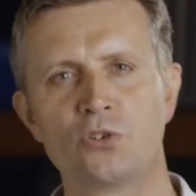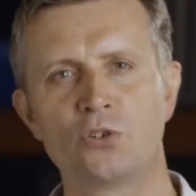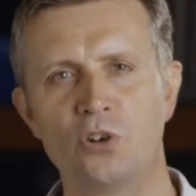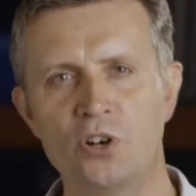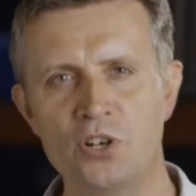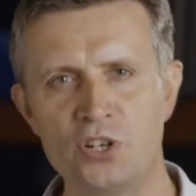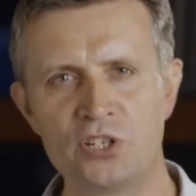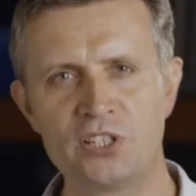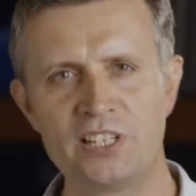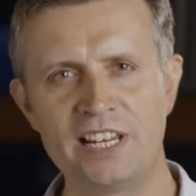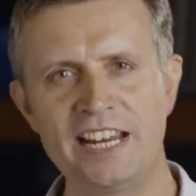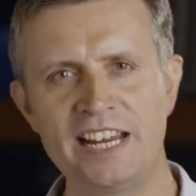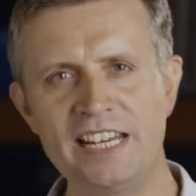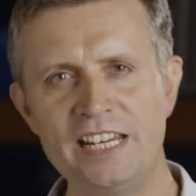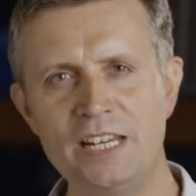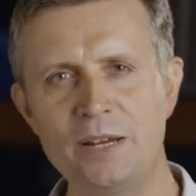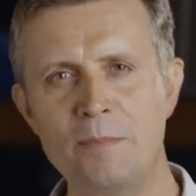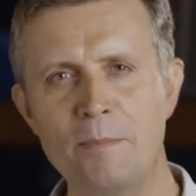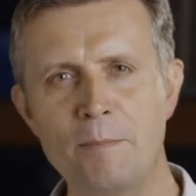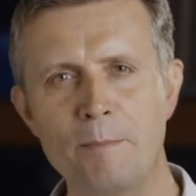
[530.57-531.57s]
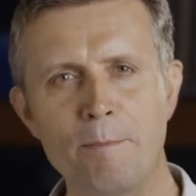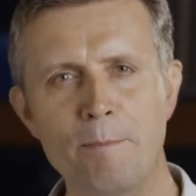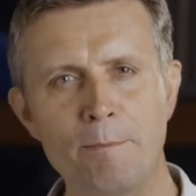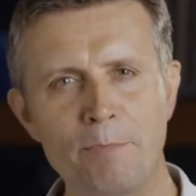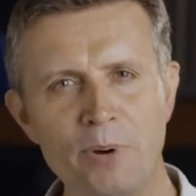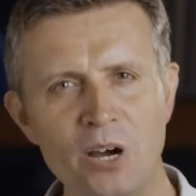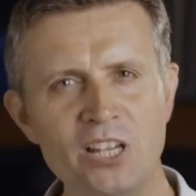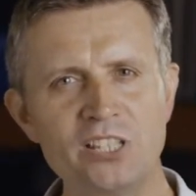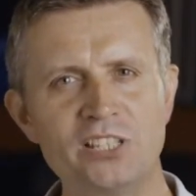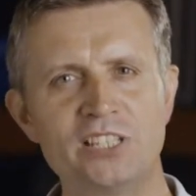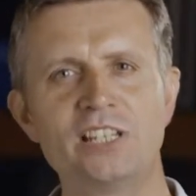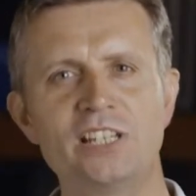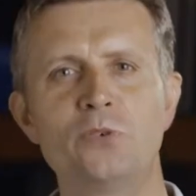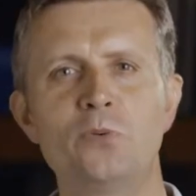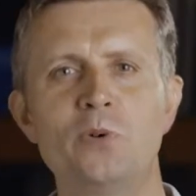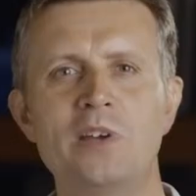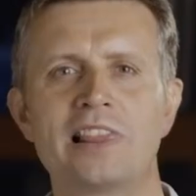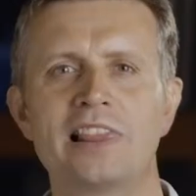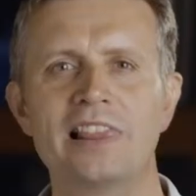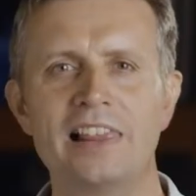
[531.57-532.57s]
or a stadium buzzing
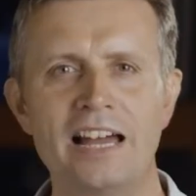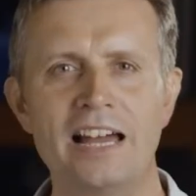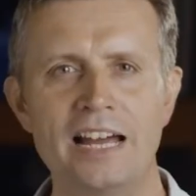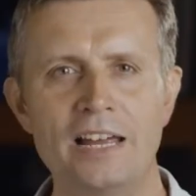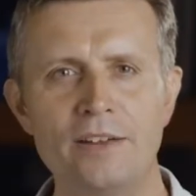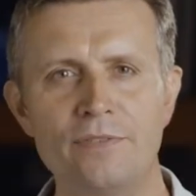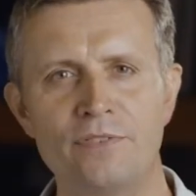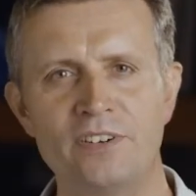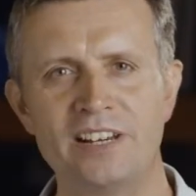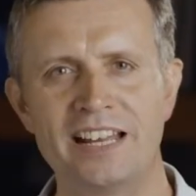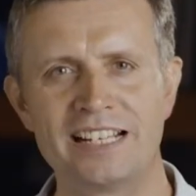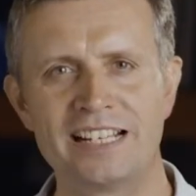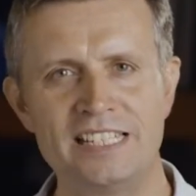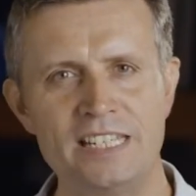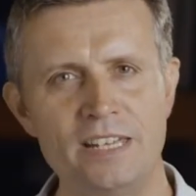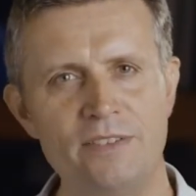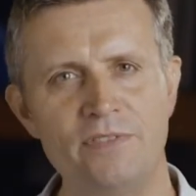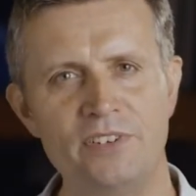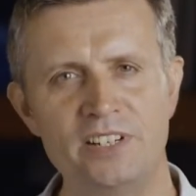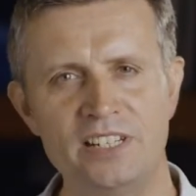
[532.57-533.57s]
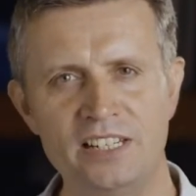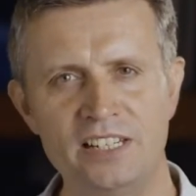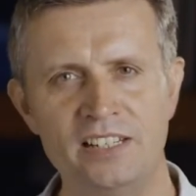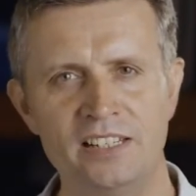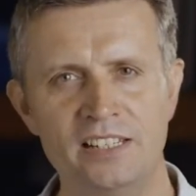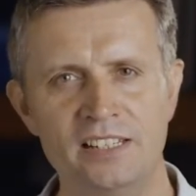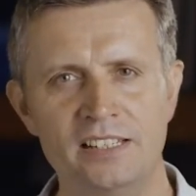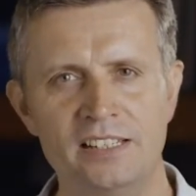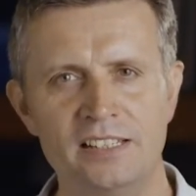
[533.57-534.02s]
with life and activity.